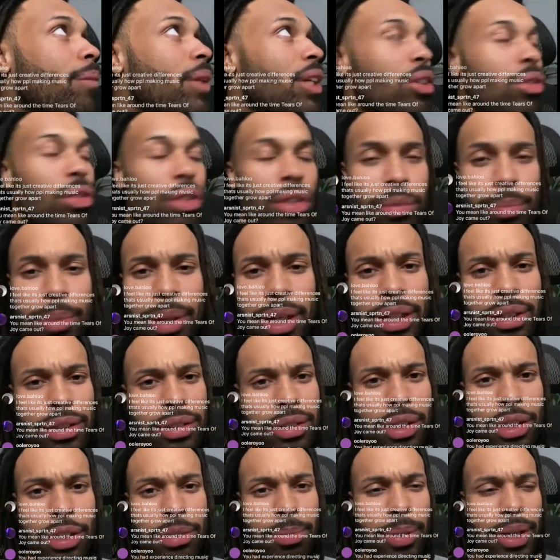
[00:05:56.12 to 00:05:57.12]

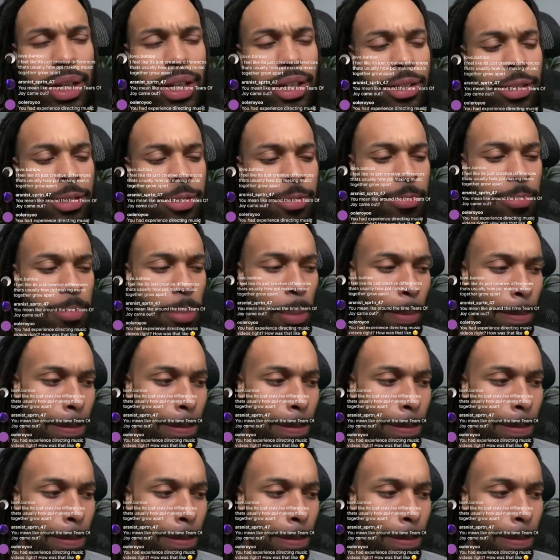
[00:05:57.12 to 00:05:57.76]
disrespect the space.